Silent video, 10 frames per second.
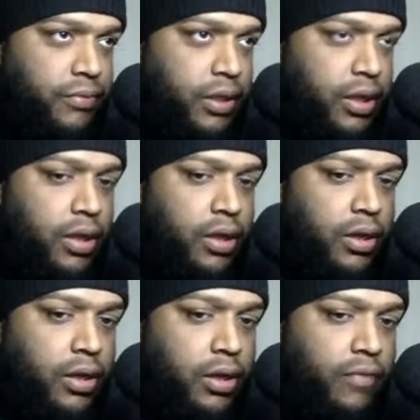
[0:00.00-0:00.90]

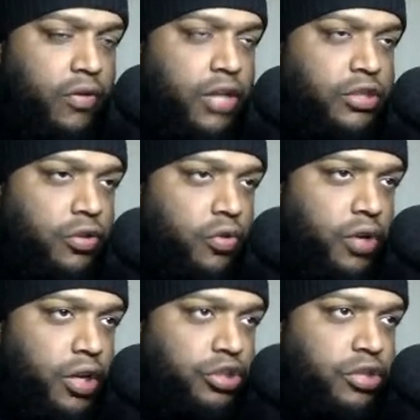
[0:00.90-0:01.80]
If you guys are new
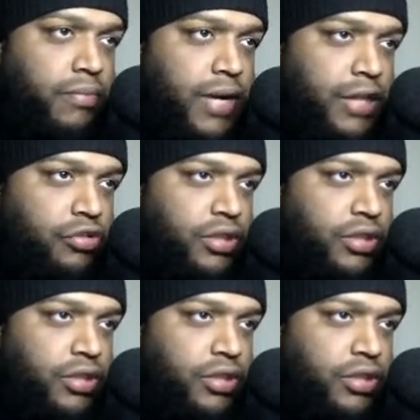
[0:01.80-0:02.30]
here, Gematria